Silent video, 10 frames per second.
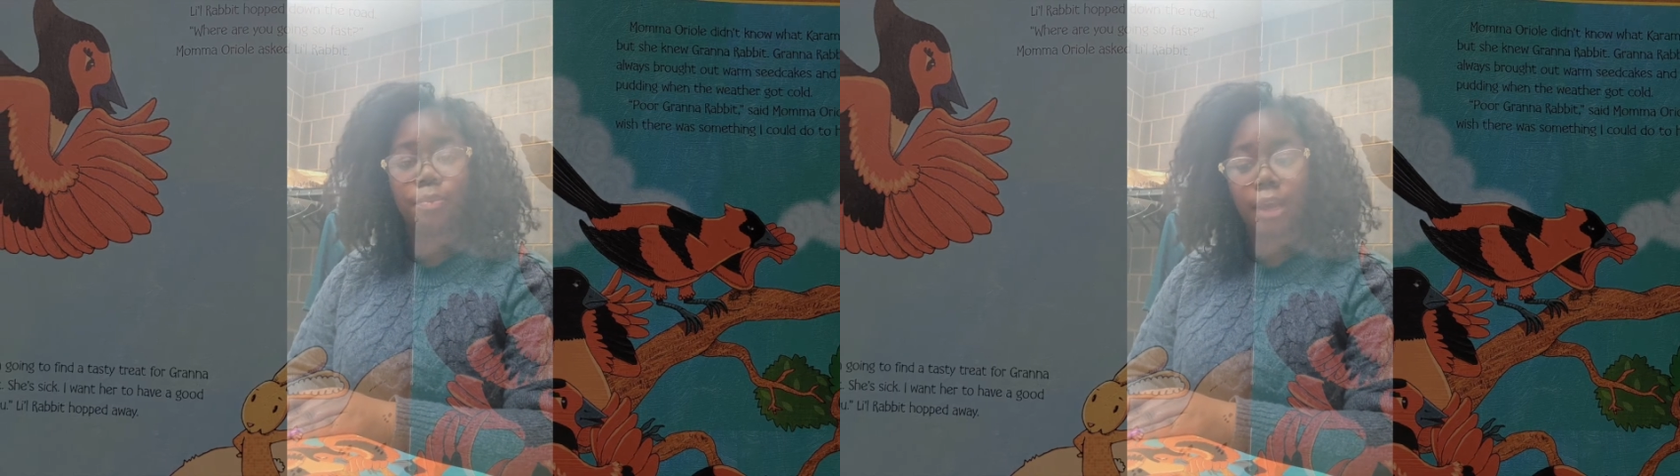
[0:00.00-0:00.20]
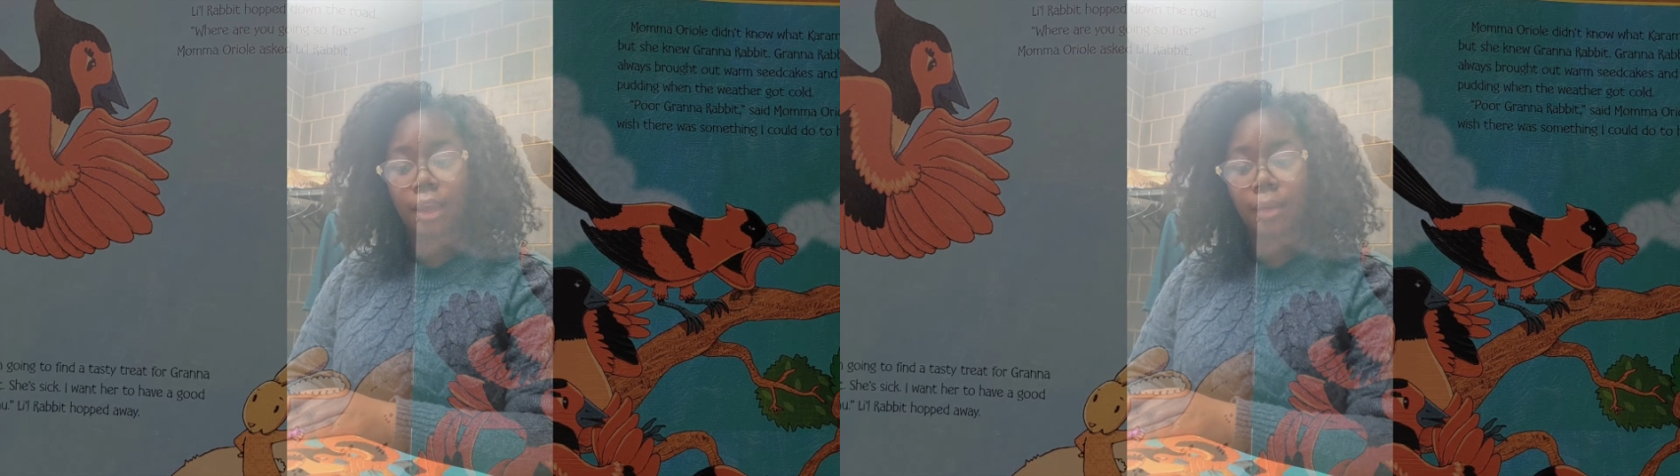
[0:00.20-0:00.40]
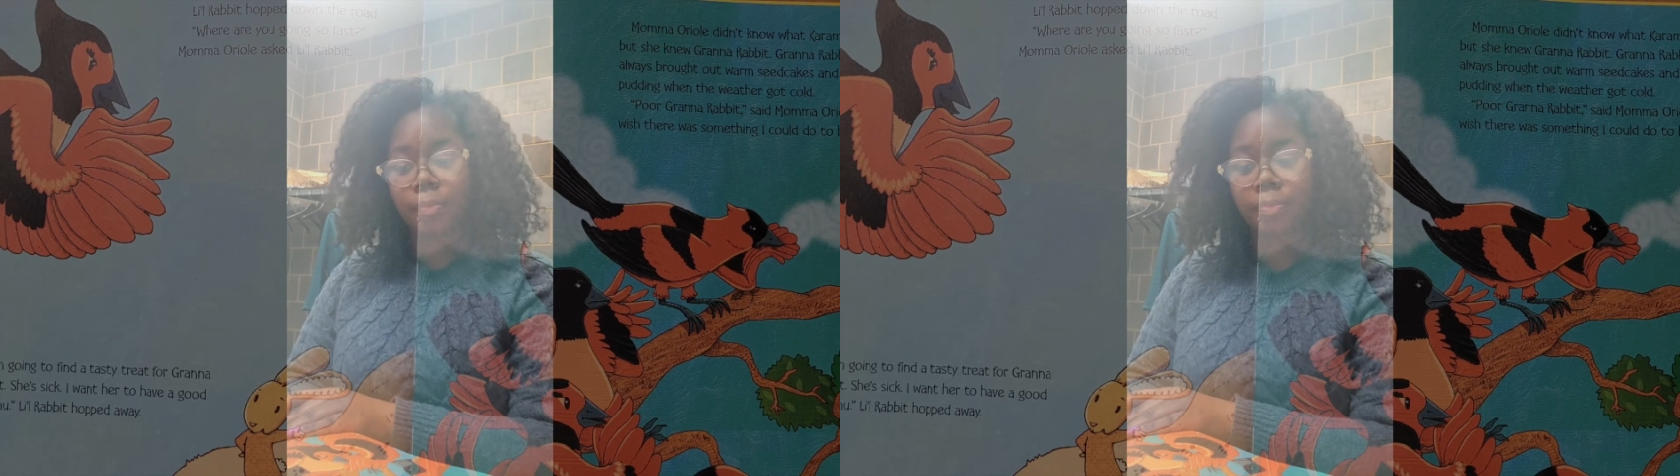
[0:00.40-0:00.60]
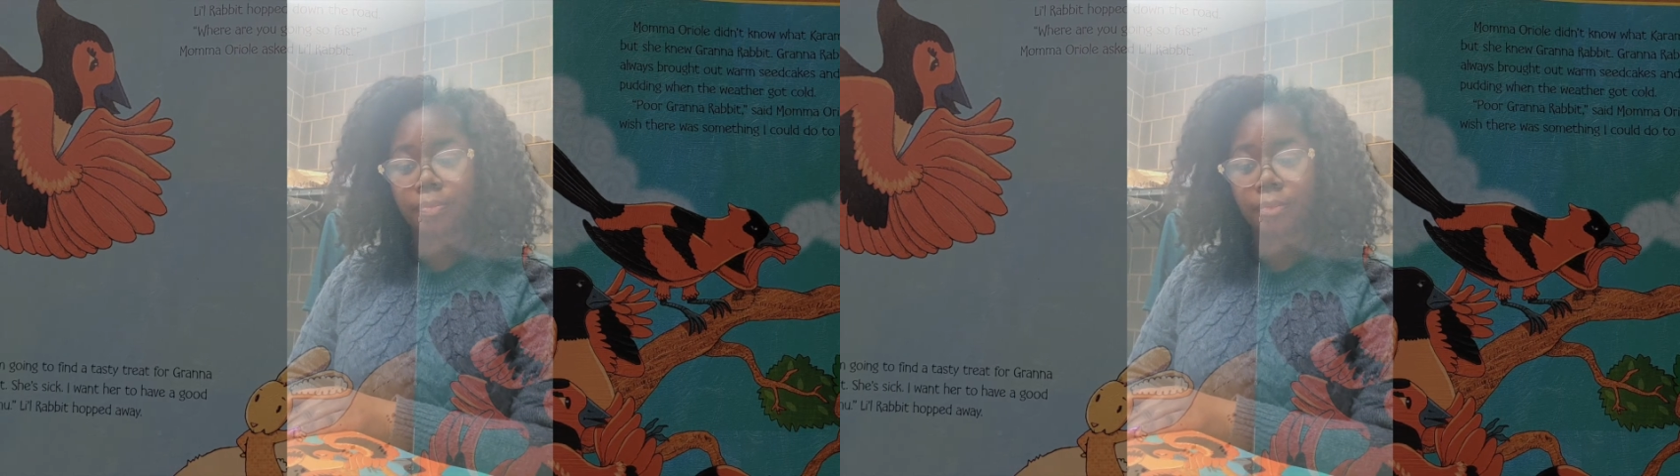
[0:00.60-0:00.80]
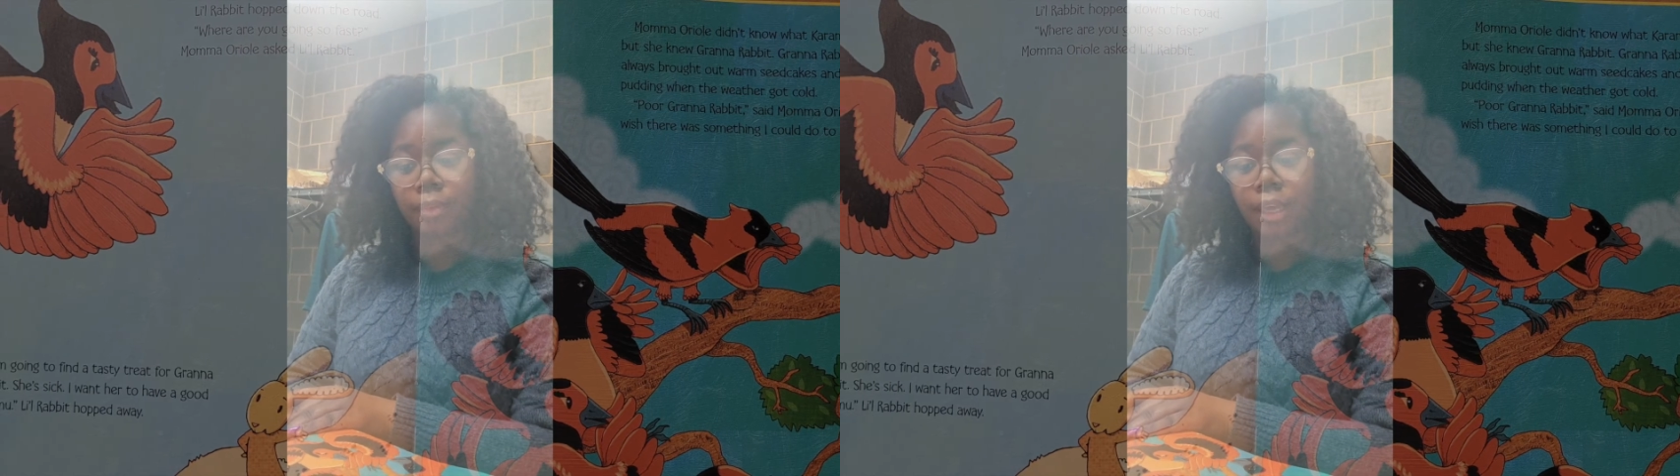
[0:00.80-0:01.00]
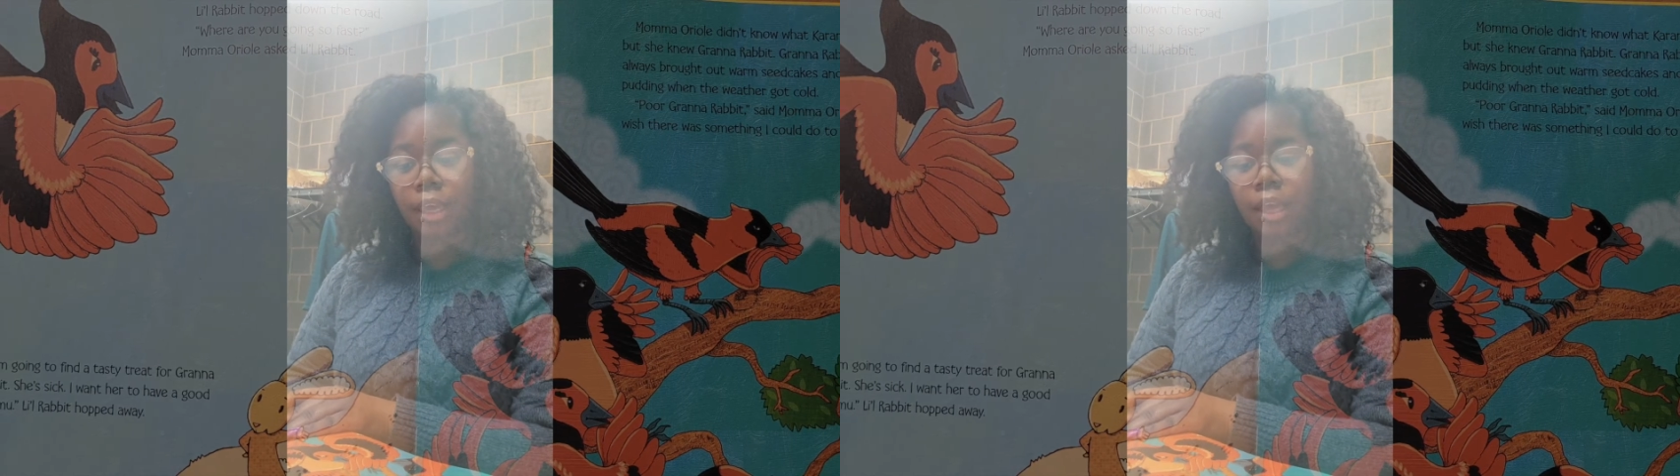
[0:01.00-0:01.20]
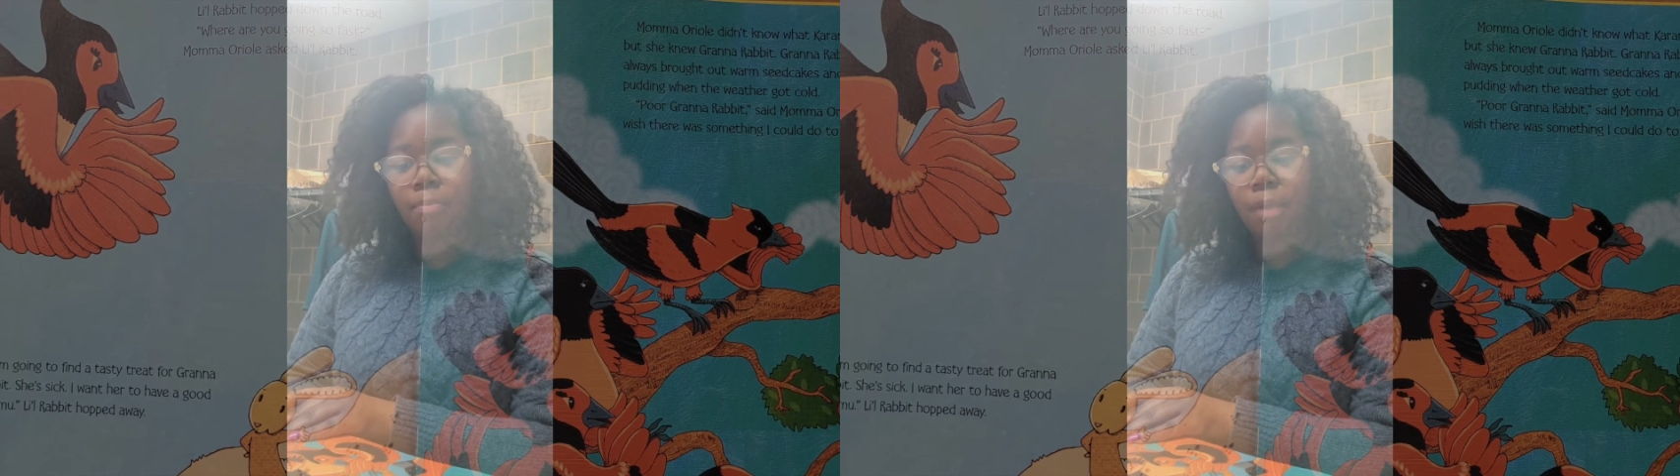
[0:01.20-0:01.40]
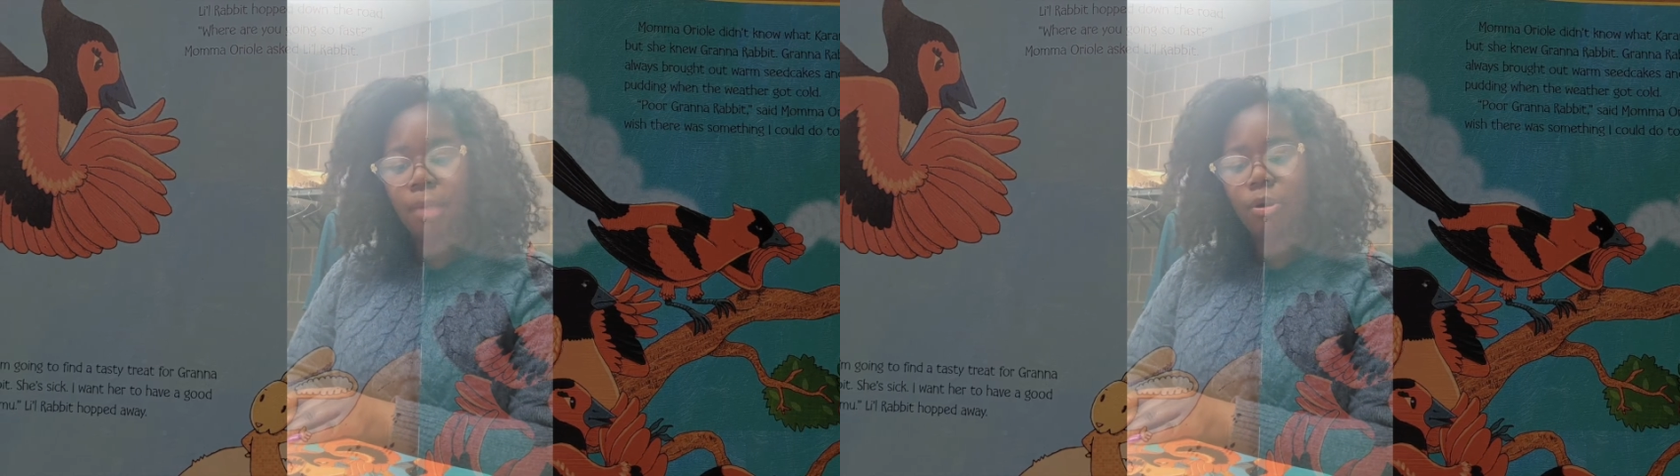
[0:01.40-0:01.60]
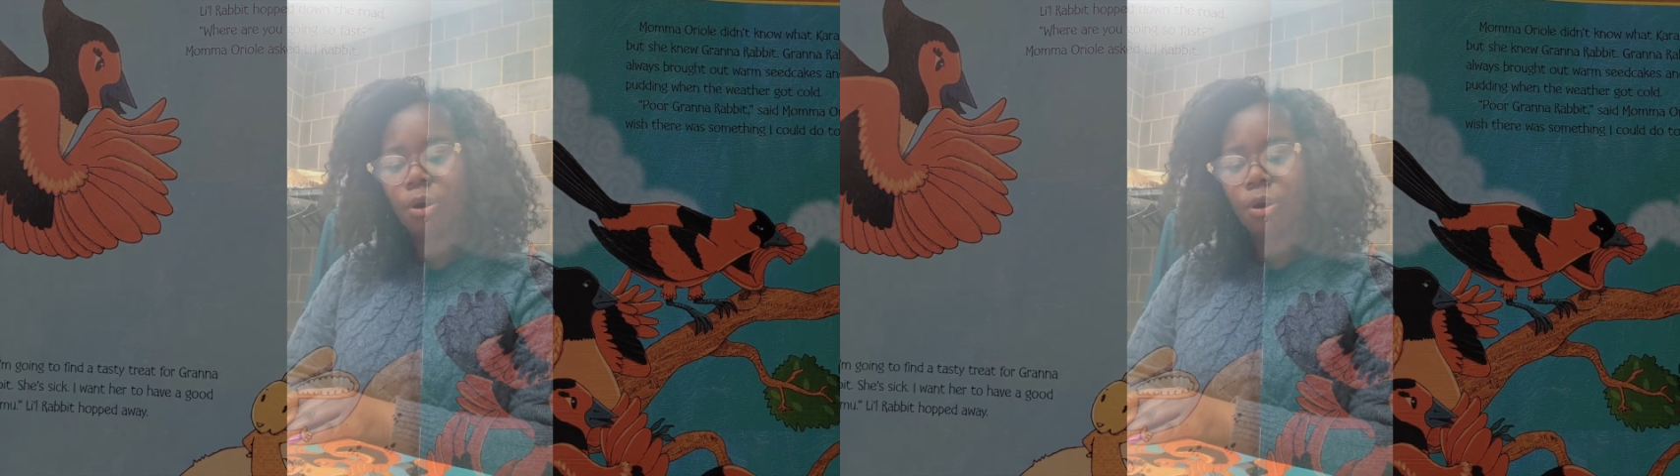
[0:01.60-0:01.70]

away. Mama